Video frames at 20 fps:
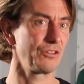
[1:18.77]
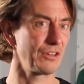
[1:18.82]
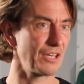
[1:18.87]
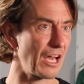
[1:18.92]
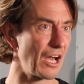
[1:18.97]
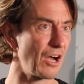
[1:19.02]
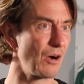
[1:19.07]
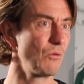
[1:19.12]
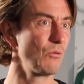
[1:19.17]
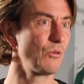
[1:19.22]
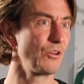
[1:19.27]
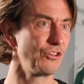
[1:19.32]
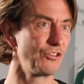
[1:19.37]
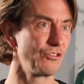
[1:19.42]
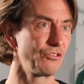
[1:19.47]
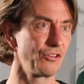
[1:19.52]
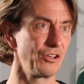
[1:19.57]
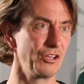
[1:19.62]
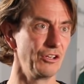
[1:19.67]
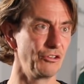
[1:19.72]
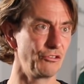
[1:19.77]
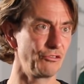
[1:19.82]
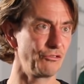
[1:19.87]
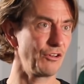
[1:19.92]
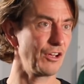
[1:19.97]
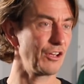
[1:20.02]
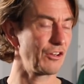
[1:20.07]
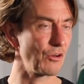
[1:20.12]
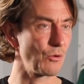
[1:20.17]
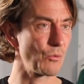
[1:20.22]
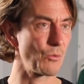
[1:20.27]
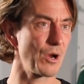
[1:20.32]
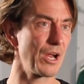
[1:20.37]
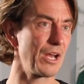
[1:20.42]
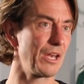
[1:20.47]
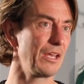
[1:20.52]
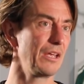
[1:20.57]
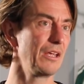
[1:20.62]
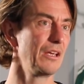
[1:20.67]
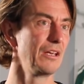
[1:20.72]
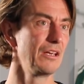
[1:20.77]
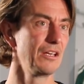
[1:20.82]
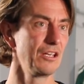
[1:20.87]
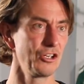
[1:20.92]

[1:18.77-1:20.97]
Now he's fit, ready,